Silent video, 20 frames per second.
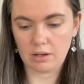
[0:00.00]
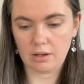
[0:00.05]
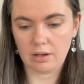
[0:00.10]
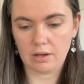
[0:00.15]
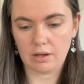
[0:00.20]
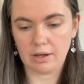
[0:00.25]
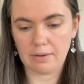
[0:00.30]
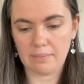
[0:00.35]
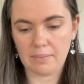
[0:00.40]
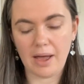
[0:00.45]

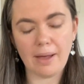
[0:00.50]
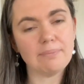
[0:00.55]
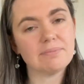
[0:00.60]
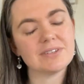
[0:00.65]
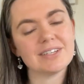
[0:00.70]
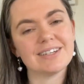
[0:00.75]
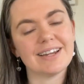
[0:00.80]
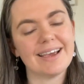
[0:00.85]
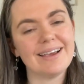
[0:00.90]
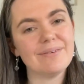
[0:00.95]
I'm up
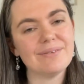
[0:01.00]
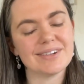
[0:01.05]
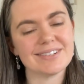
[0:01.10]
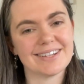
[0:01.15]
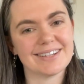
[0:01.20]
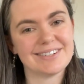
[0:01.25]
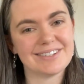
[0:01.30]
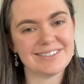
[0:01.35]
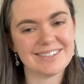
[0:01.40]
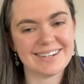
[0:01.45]
to date once
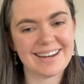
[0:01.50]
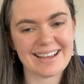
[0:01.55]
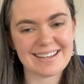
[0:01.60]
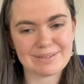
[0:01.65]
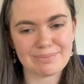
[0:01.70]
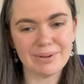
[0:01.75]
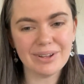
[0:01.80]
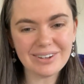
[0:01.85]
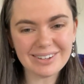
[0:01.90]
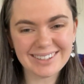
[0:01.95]
I do
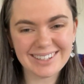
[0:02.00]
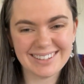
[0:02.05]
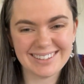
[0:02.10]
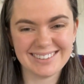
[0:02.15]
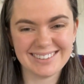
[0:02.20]
today's block.